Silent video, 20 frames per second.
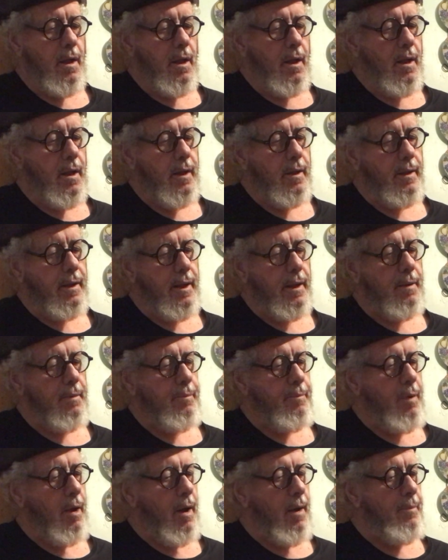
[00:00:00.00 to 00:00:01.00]
And then
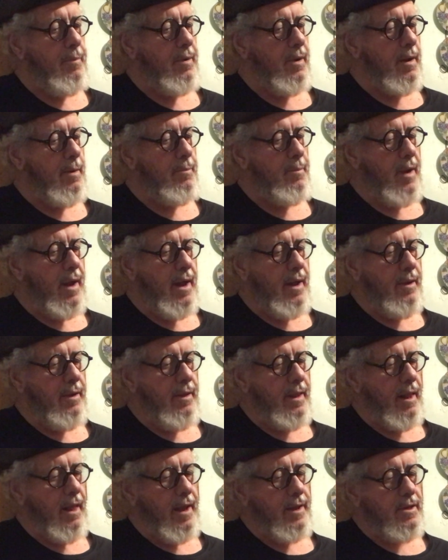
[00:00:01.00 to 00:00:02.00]
pop it up out of there.
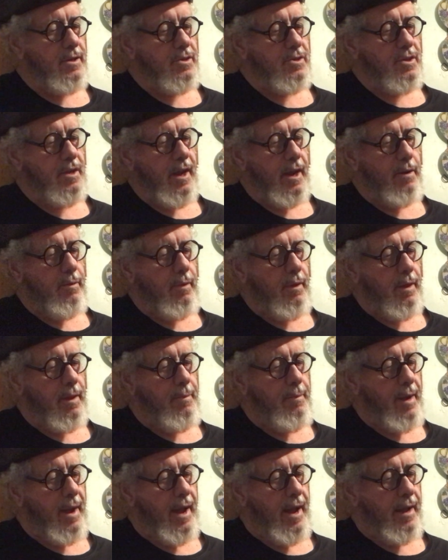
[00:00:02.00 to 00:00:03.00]
They like to stick really
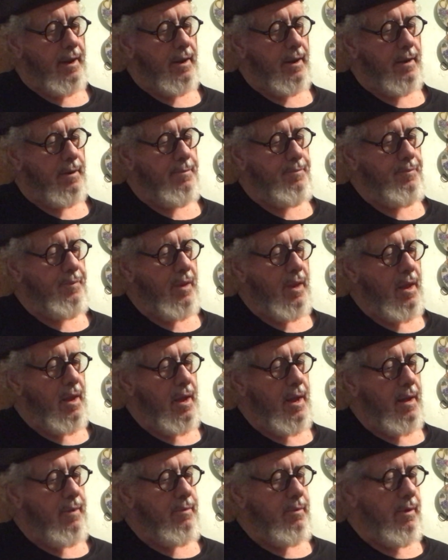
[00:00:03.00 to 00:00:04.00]
bad, and
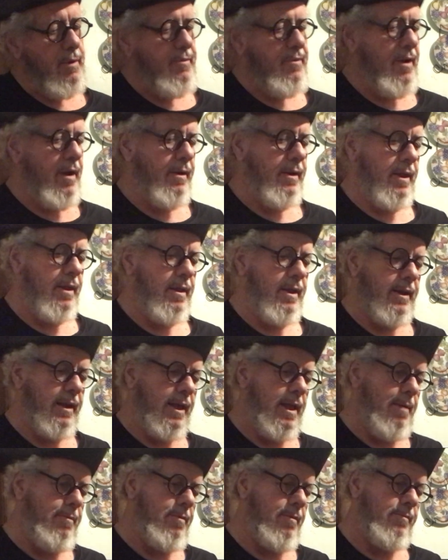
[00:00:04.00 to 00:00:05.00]
I haven't found anything to
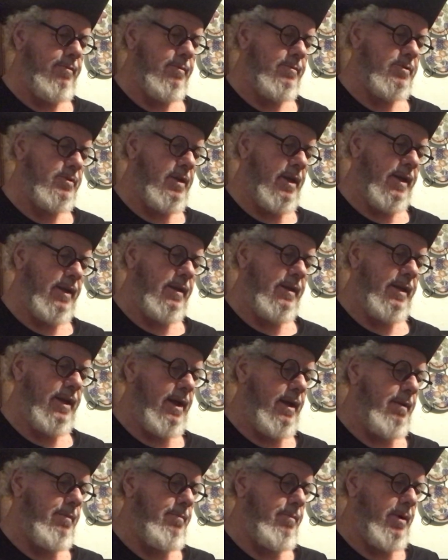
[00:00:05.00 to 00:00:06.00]
keep them from sticking
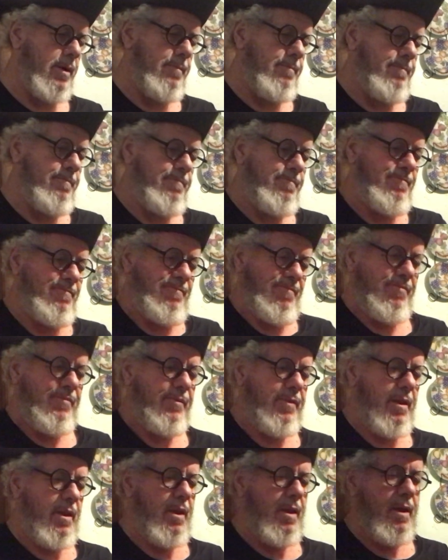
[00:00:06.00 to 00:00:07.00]
yet, but
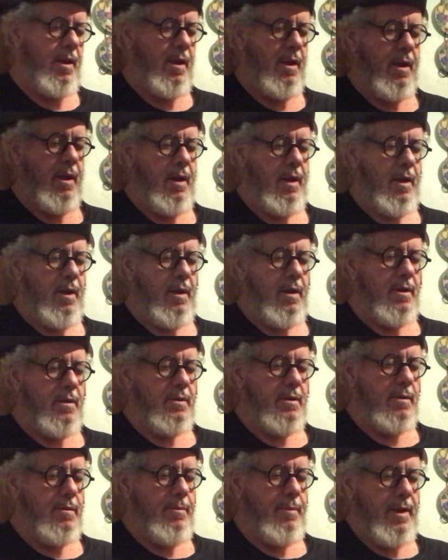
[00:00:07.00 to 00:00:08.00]
it's
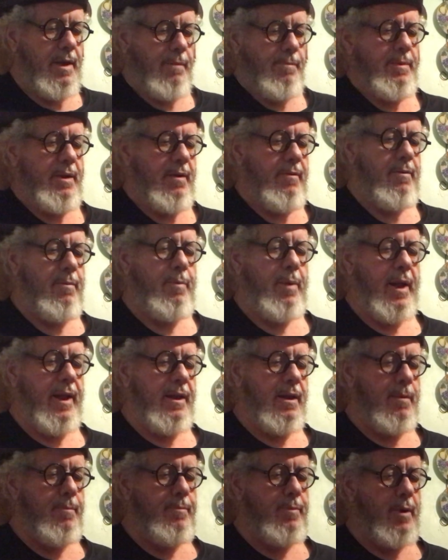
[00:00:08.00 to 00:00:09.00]
going to be a bit of a pain
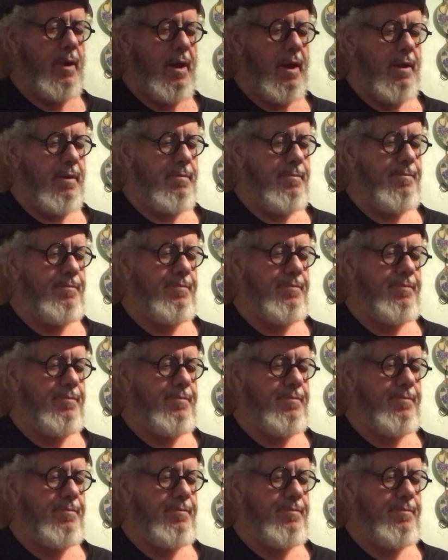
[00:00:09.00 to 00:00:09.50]
in the butt.